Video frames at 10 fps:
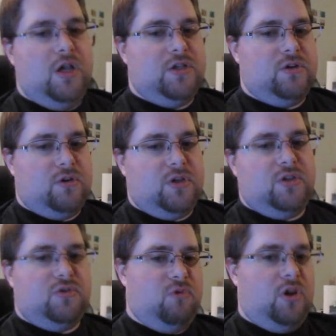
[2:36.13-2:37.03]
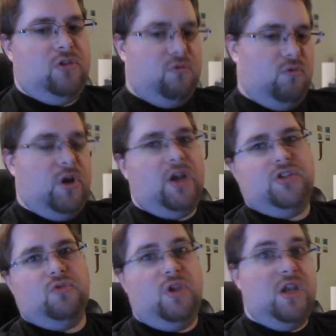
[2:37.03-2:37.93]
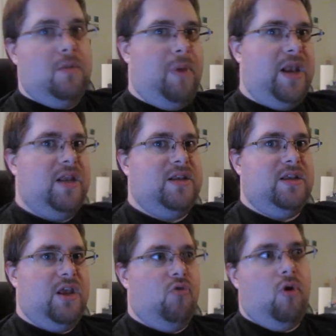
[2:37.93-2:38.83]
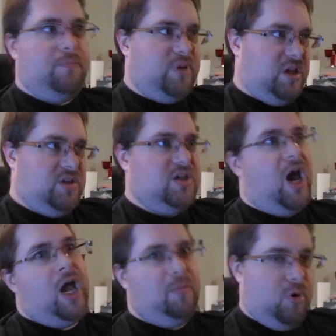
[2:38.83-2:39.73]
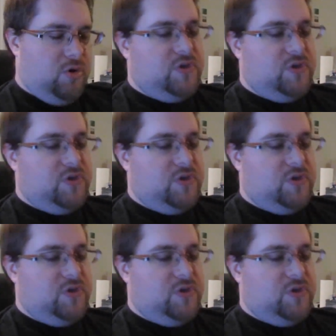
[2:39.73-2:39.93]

So it's running through on its own independent interrupting timer.